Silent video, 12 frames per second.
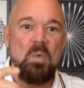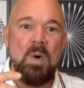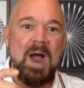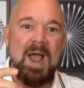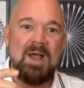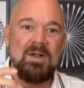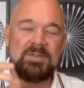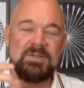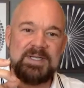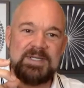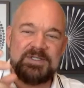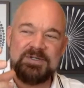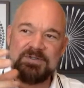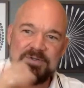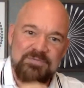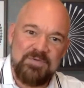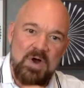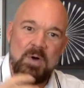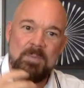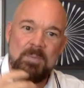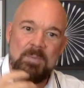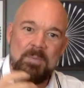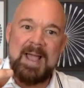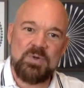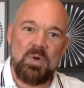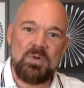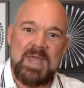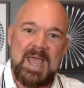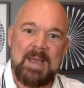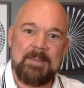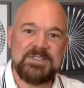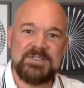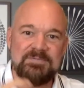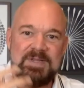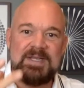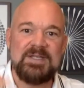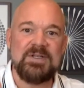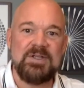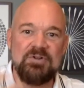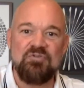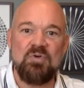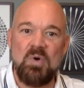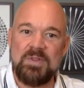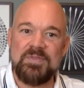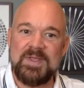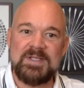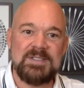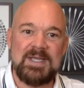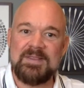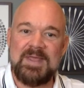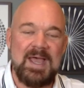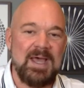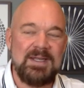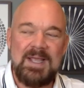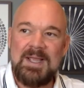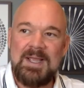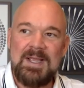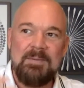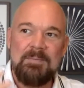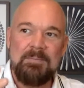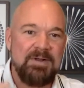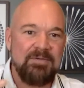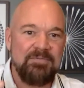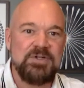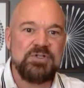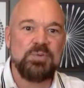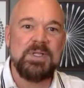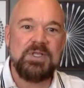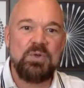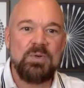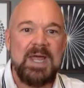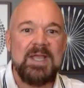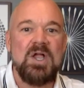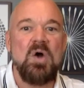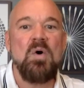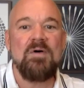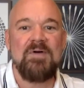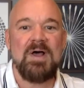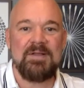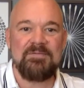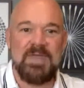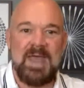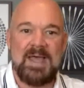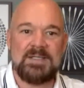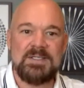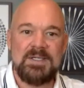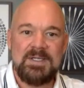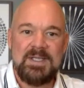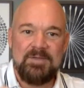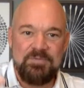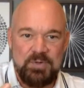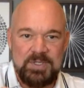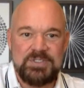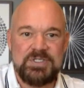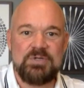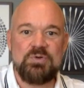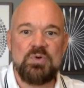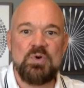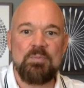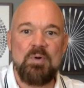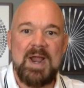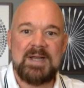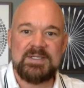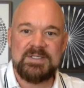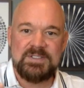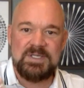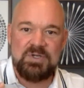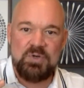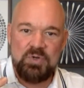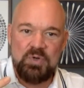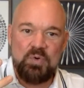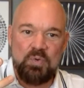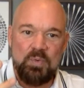for a while needing to, to fall back into old habits of needing to control and things like that. But eventually you let go of all of that if you continue your practice, and you,